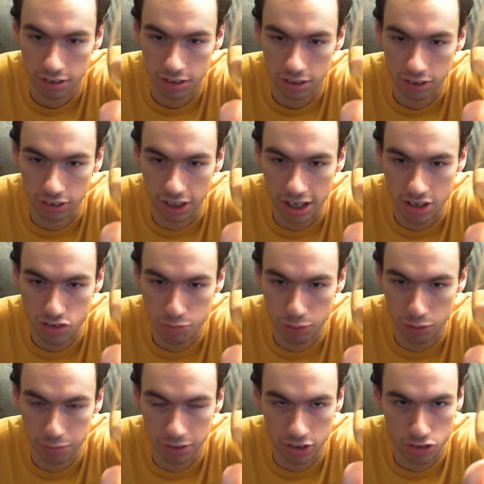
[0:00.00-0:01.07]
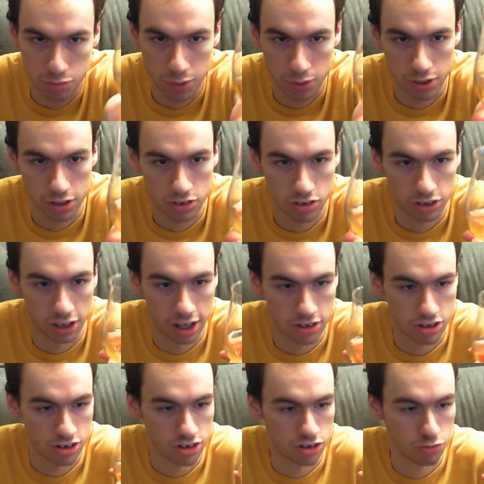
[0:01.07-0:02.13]
glass, Bourbon Experience glass.
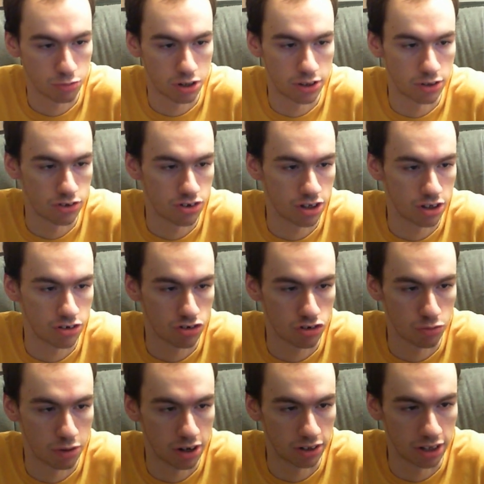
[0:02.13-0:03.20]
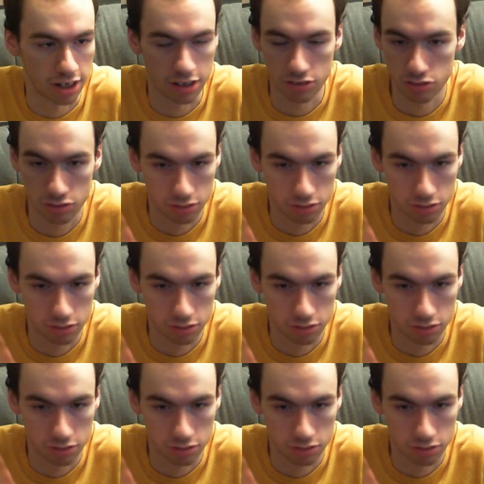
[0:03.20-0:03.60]
This is one of those things to where, like,